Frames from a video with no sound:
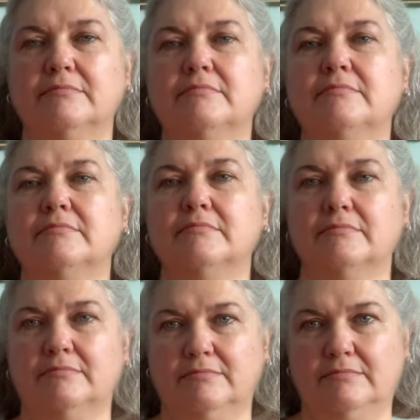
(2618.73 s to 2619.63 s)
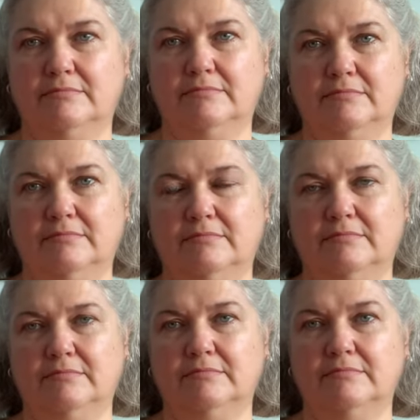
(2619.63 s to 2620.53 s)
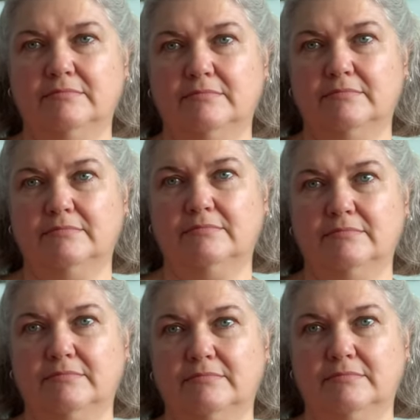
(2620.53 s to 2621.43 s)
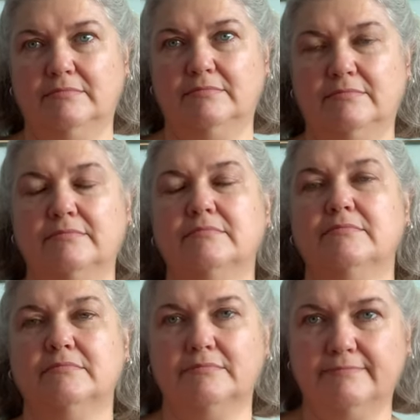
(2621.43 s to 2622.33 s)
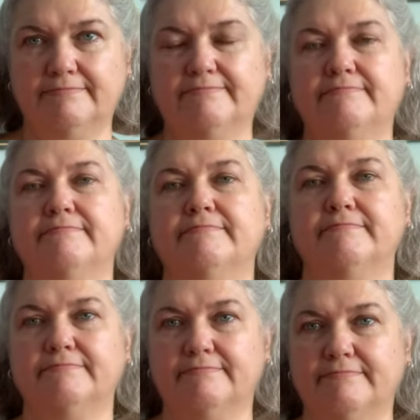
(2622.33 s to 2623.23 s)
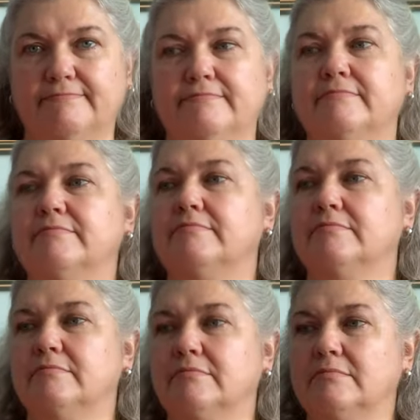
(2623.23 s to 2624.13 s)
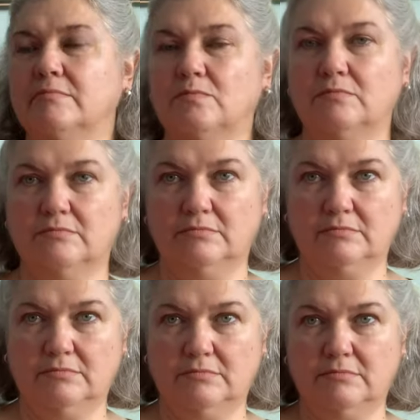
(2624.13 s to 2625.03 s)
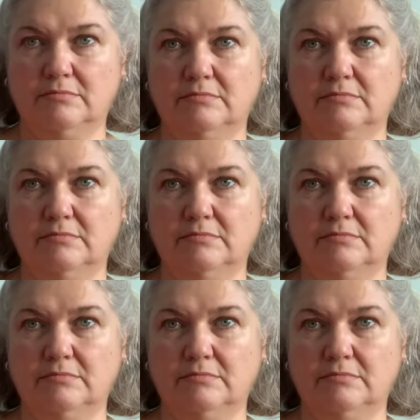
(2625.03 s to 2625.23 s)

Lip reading: No words are spoken by the person on screen.